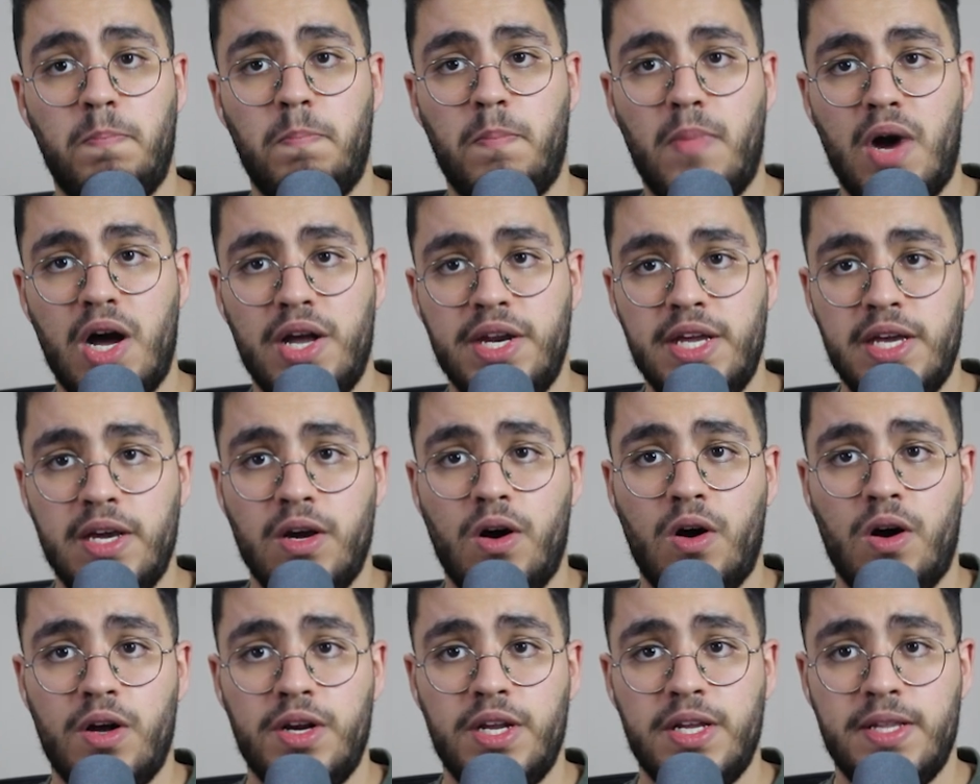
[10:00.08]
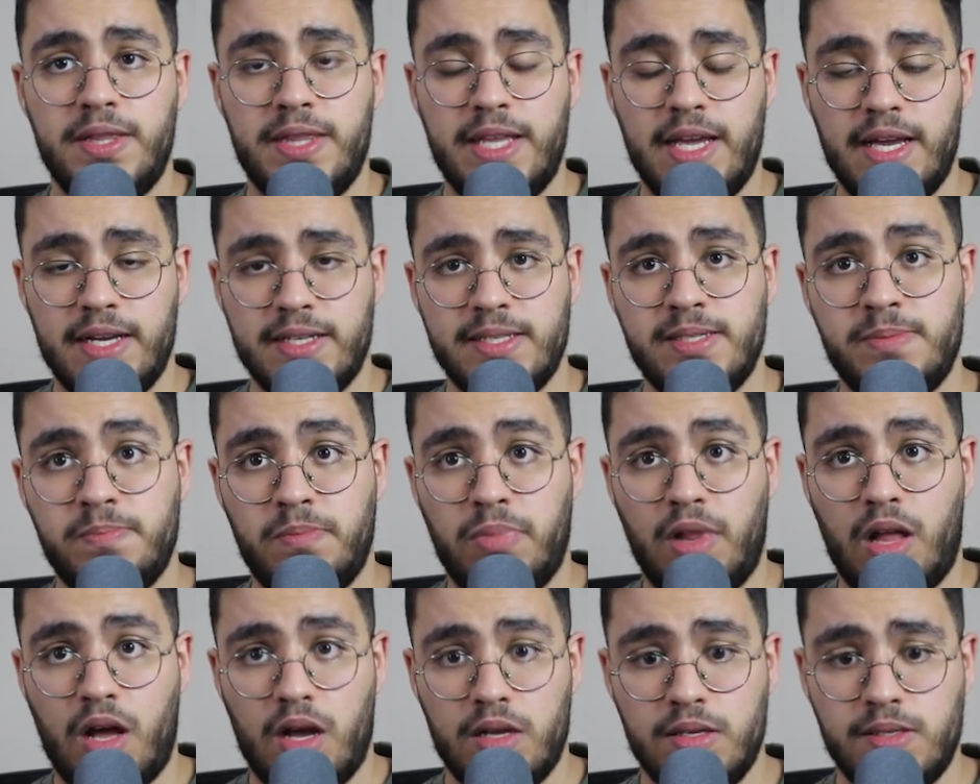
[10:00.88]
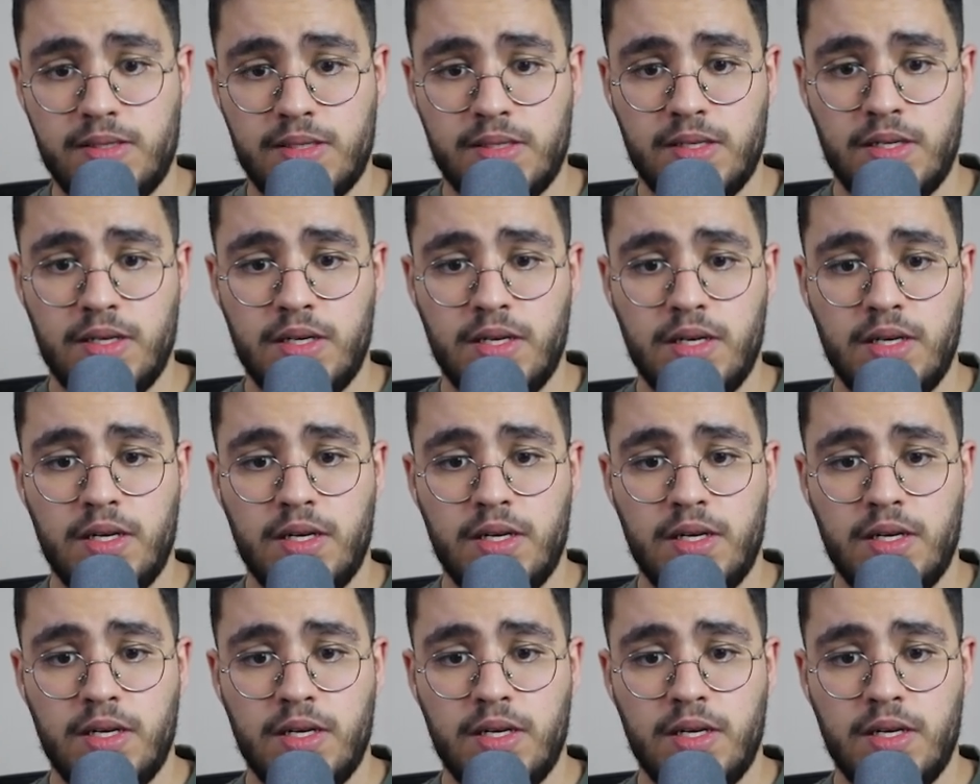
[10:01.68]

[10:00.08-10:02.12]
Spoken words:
money on a Dex Plus,